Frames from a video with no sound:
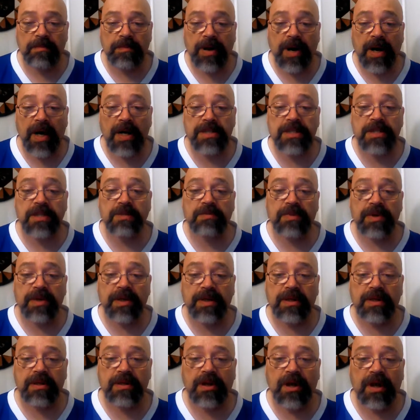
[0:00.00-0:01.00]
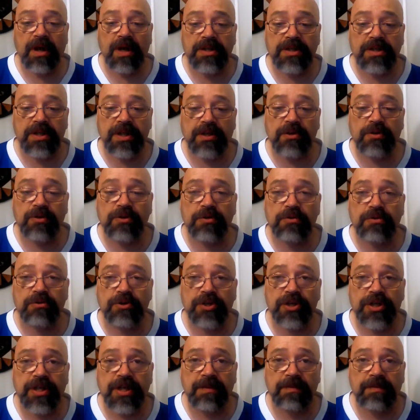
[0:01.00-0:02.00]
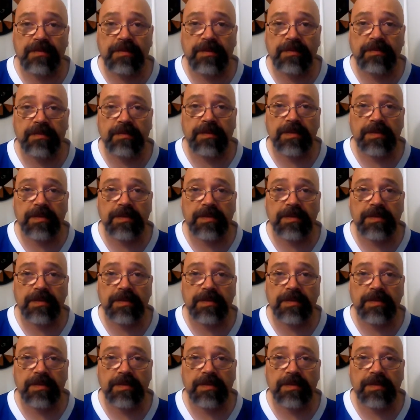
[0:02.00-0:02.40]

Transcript: possibly toxic cruise ship.